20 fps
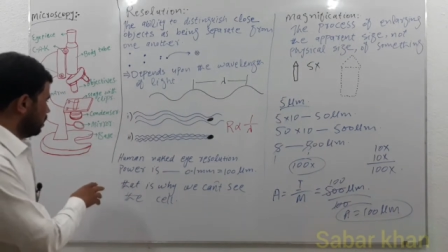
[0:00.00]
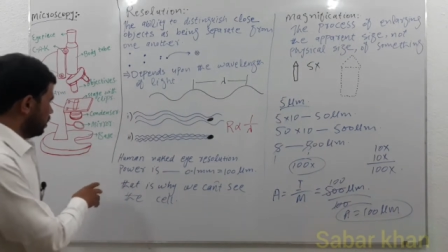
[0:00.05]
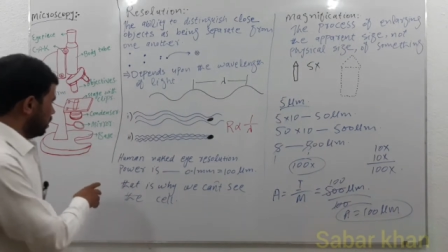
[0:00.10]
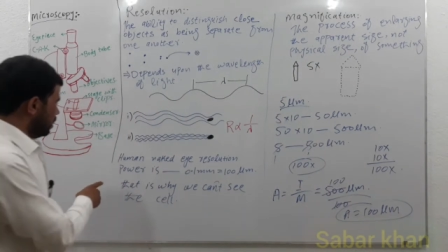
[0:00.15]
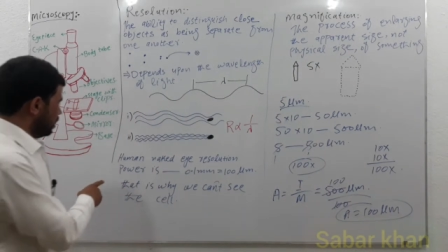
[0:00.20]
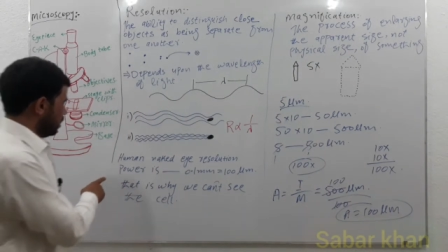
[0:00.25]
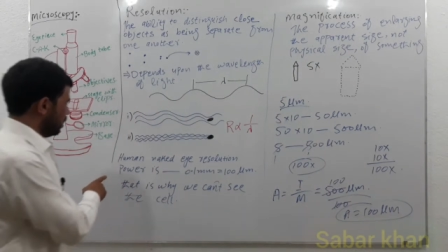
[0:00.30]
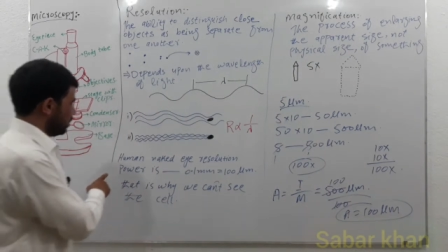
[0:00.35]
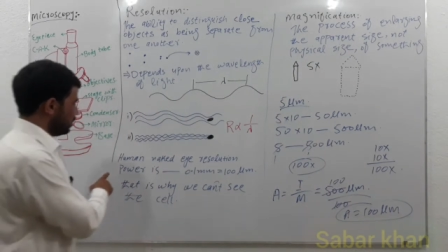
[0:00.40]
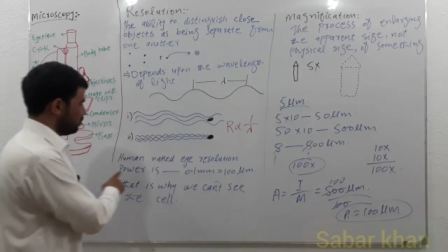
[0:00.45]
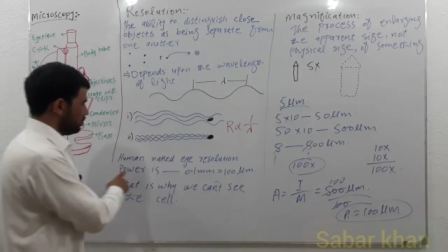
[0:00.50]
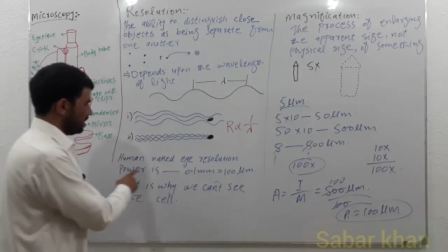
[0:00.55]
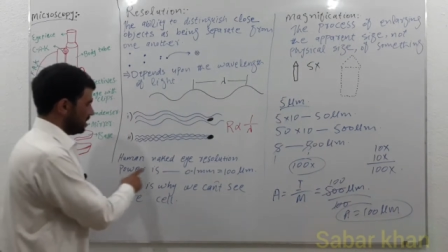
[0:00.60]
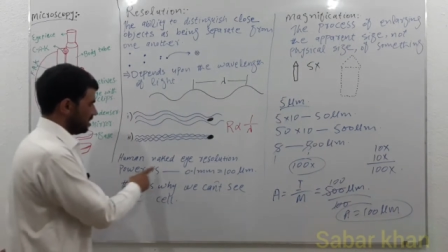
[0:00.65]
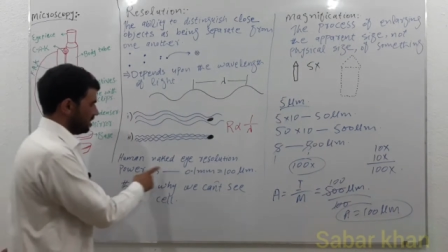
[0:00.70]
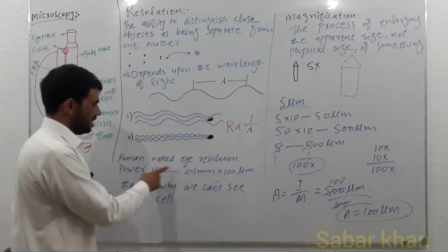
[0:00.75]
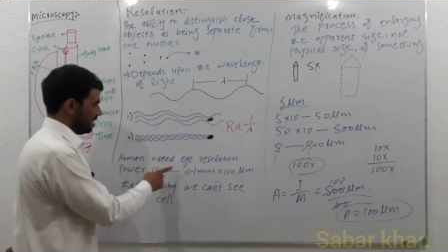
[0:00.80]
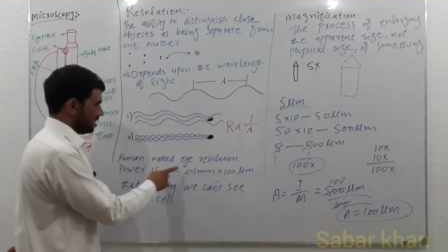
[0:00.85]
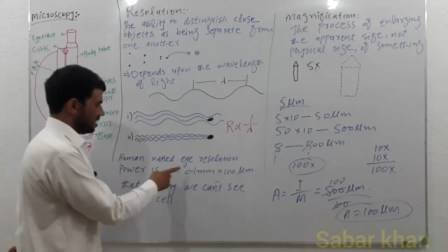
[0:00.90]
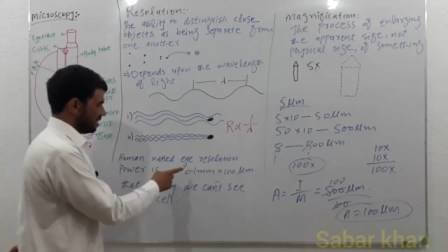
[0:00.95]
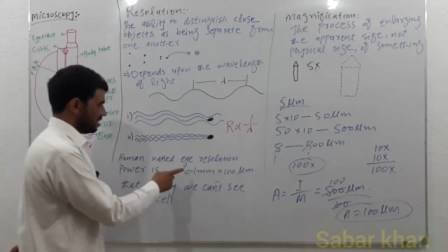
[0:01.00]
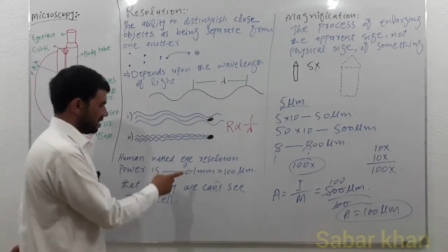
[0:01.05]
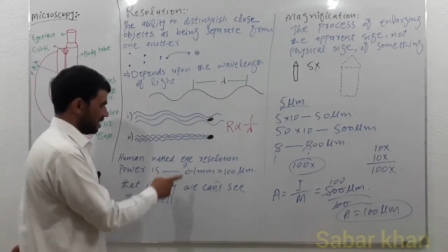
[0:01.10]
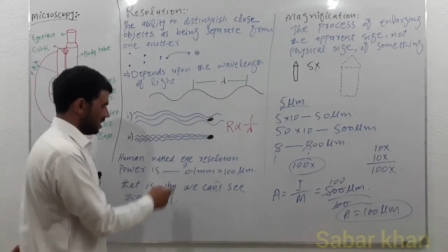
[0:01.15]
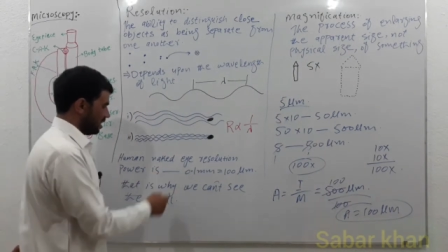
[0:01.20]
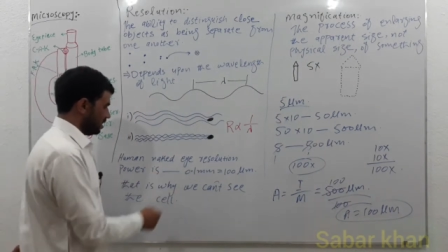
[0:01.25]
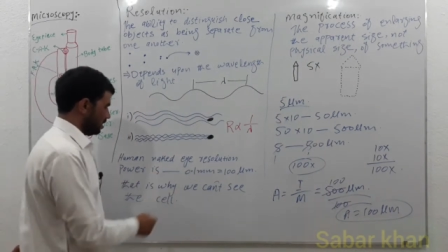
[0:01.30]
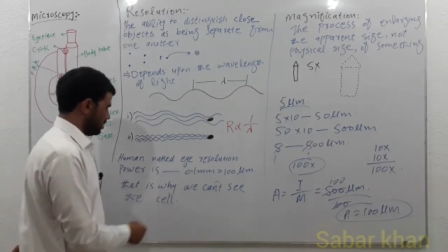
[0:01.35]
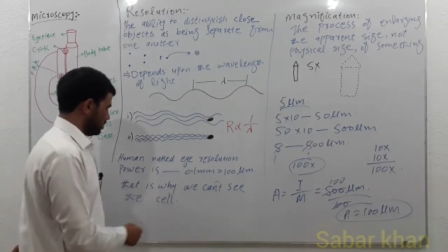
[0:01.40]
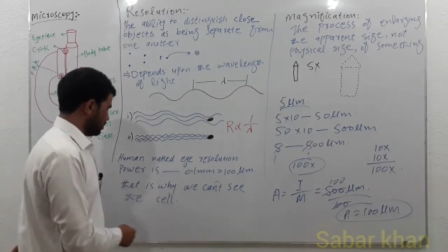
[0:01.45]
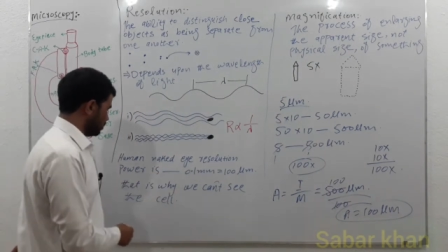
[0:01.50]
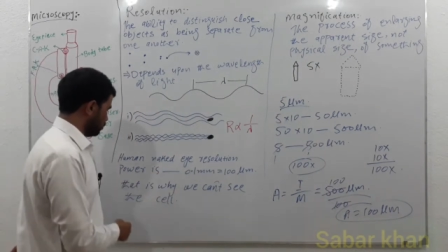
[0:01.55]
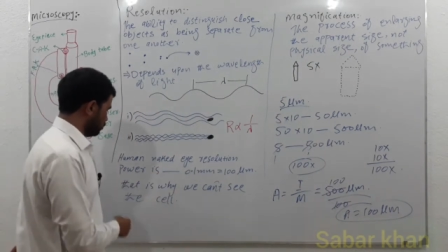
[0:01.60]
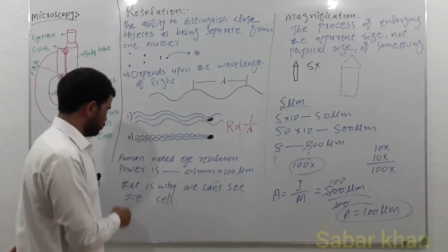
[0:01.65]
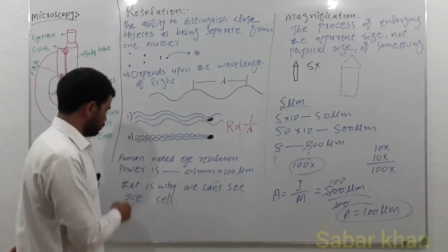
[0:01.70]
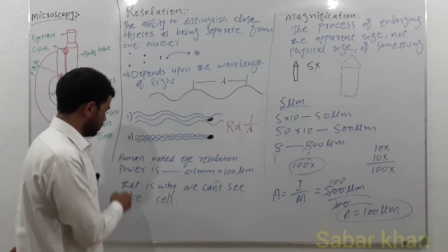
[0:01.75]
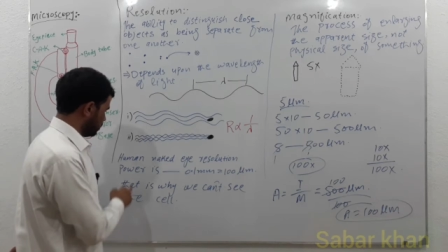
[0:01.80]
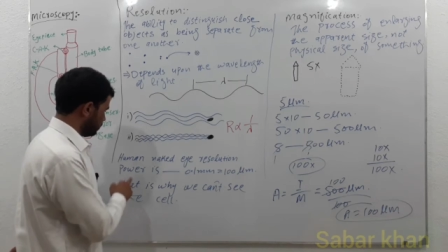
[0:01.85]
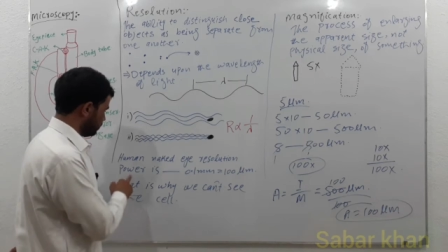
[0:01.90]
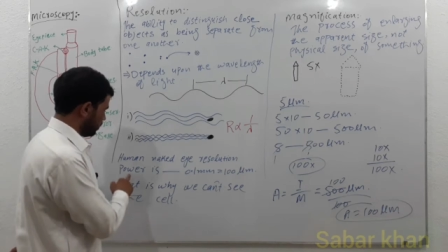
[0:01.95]
a human naked eye
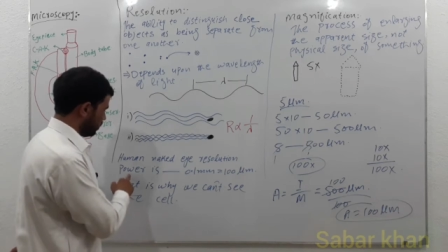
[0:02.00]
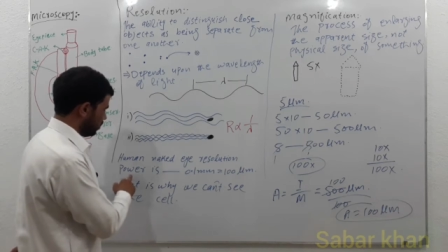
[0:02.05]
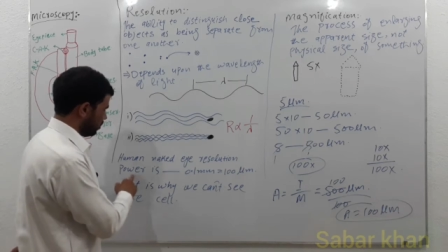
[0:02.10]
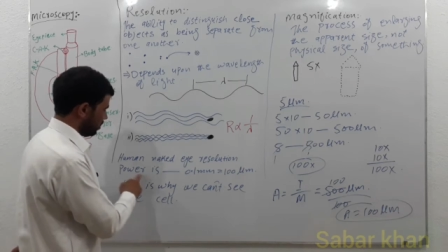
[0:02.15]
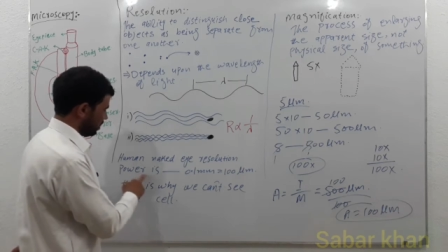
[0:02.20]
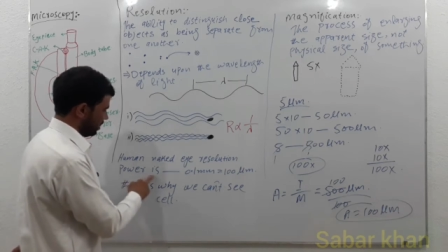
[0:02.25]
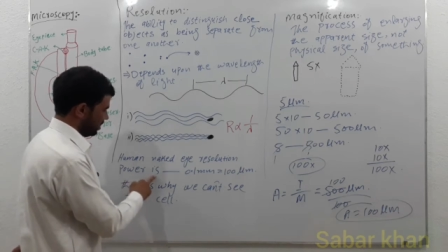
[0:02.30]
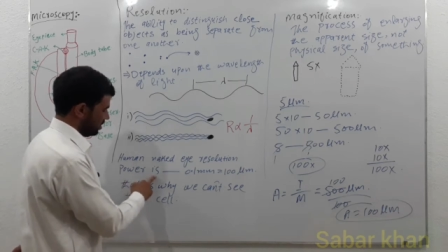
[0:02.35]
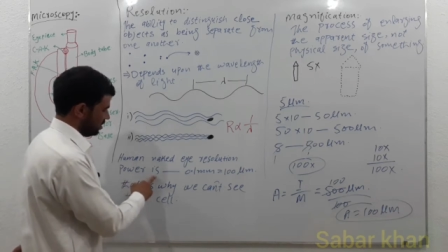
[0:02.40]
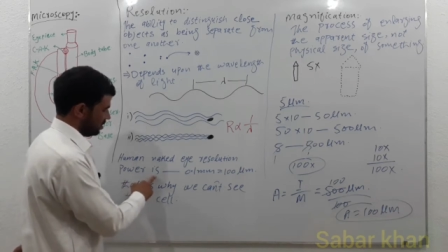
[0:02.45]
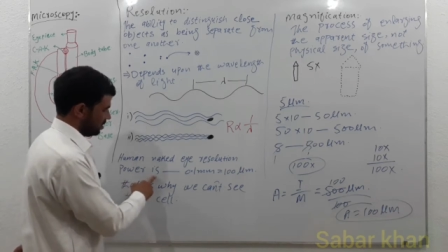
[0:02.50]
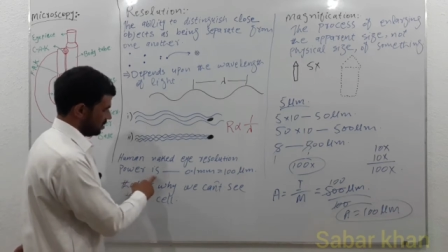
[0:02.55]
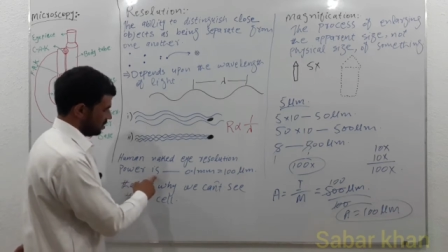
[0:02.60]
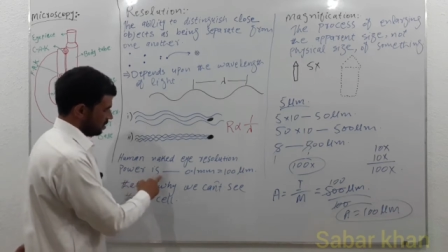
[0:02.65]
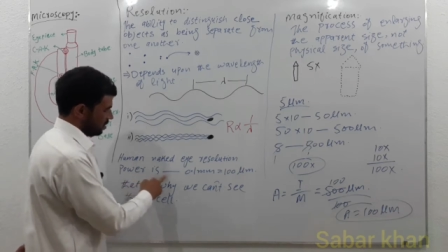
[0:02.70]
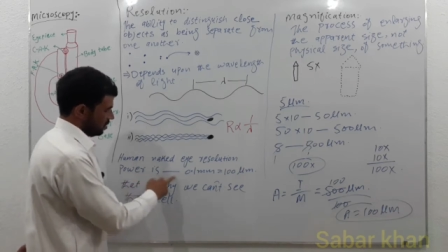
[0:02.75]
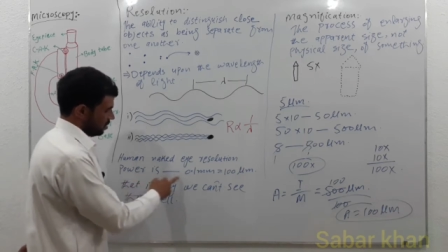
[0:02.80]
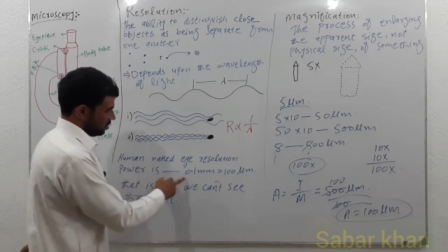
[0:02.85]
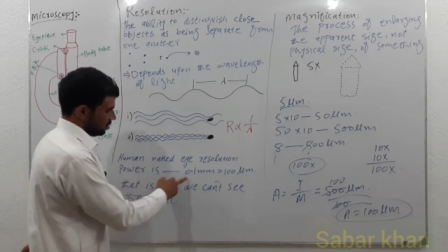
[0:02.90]
resolution power is